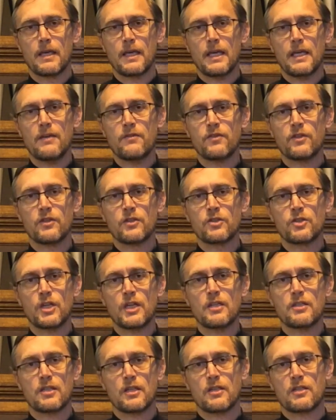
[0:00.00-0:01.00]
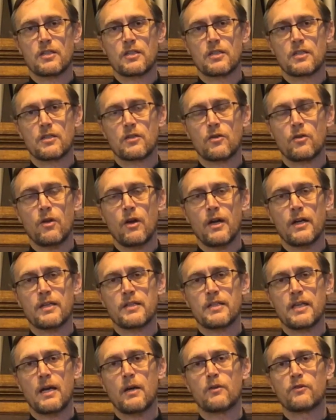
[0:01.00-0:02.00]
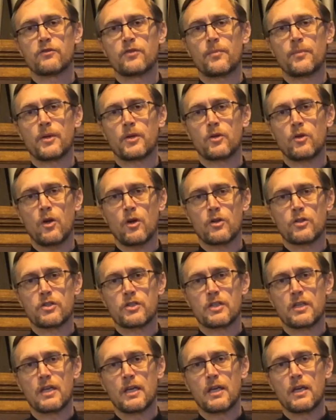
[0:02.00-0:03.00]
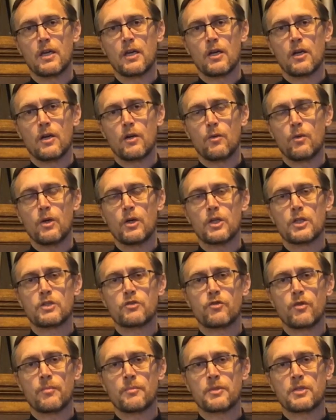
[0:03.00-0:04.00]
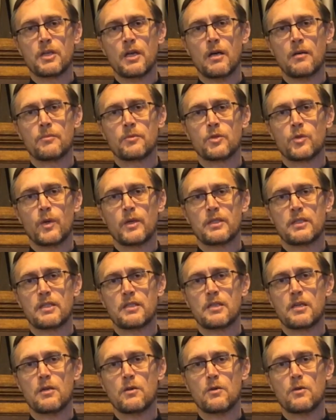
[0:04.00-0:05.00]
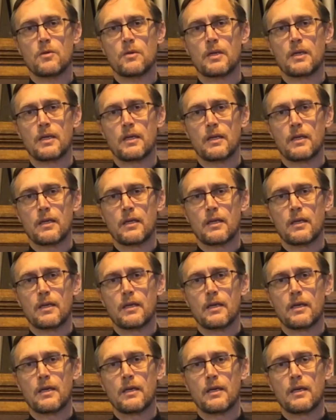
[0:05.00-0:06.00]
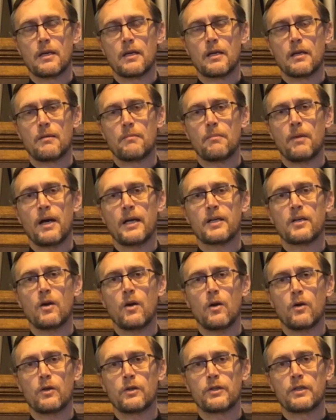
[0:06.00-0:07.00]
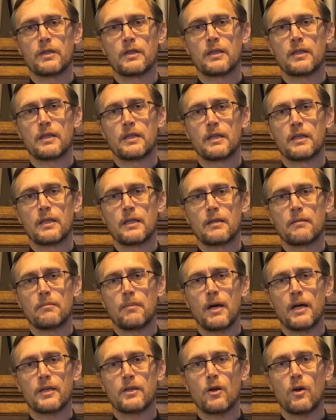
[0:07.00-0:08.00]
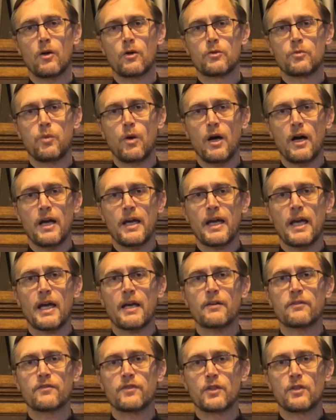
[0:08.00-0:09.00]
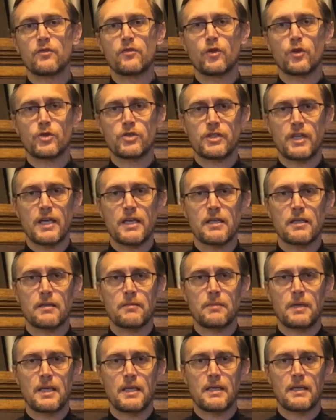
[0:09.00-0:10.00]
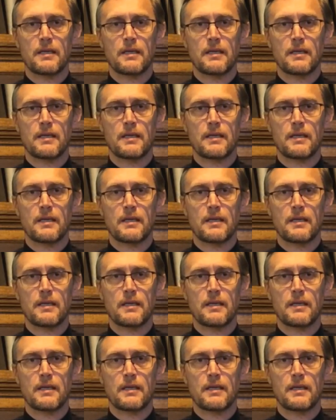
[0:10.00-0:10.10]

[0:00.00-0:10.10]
Even Jesus cries out from the cross words from Psalm 22. My God, why have you forsaken me?